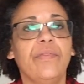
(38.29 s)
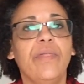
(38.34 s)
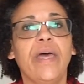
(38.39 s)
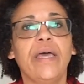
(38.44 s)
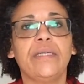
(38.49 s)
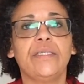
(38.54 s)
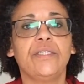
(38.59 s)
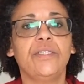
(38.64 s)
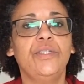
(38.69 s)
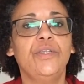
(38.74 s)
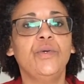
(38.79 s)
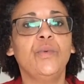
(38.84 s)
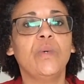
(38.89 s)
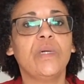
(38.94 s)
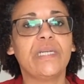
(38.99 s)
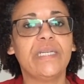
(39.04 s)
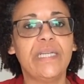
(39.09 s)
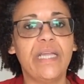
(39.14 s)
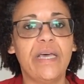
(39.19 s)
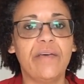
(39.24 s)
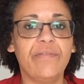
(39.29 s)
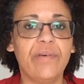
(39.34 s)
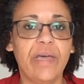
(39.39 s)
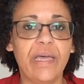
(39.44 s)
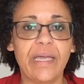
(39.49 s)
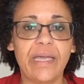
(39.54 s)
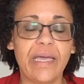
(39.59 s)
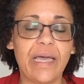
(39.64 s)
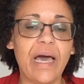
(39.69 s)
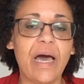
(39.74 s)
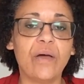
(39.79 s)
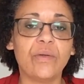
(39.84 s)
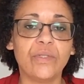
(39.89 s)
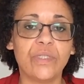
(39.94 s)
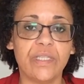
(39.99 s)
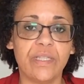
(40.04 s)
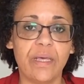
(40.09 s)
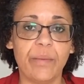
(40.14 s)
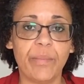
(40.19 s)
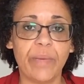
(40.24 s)
that you will never
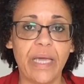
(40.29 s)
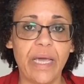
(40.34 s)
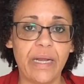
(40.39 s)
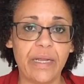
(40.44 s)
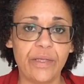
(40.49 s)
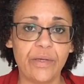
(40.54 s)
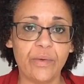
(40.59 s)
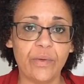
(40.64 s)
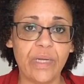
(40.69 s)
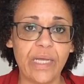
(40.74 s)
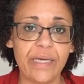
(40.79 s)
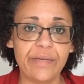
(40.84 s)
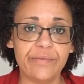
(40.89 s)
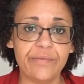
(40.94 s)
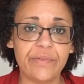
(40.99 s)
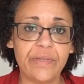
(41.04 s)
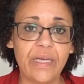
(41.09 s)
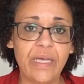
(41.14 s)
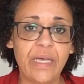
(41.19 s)
encounter them again in your life.